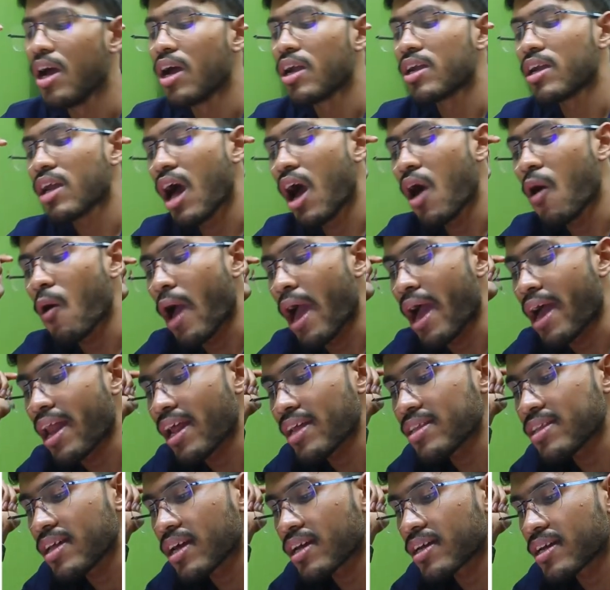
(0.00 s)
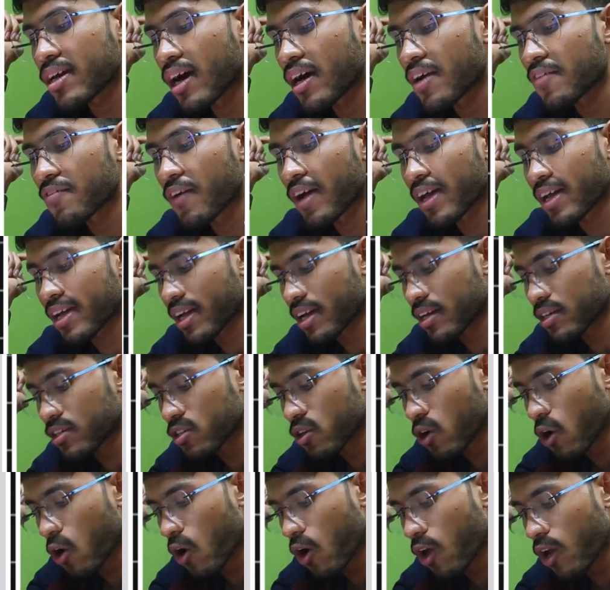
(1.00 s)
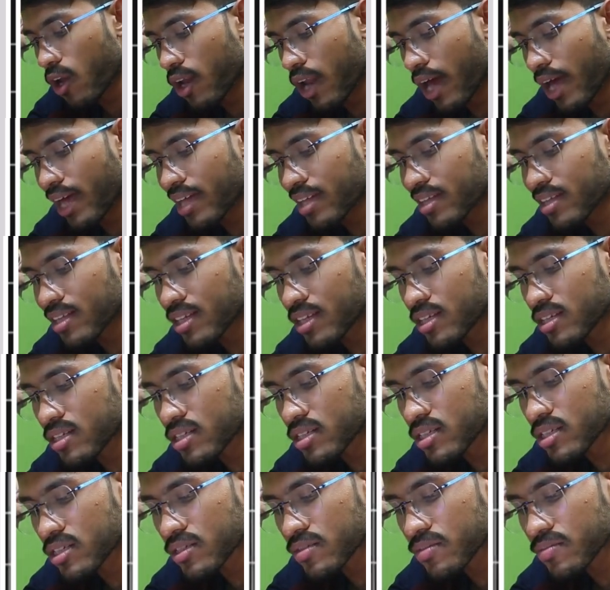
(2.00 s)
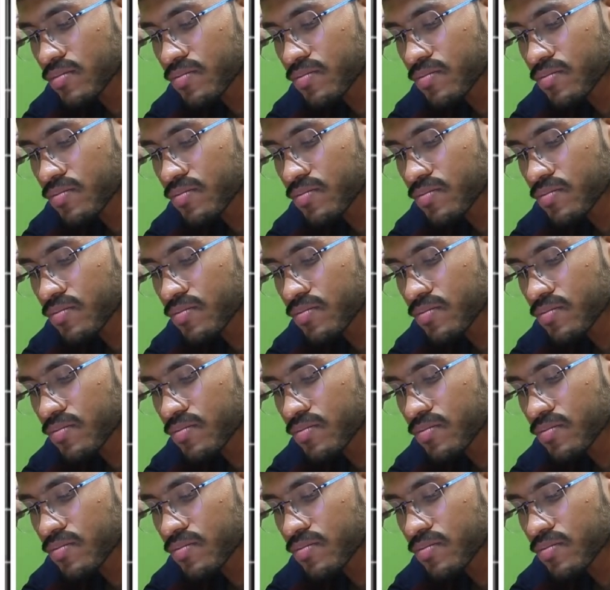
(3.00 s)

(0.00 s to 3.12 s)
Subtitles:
Now, another curve I can draw like this.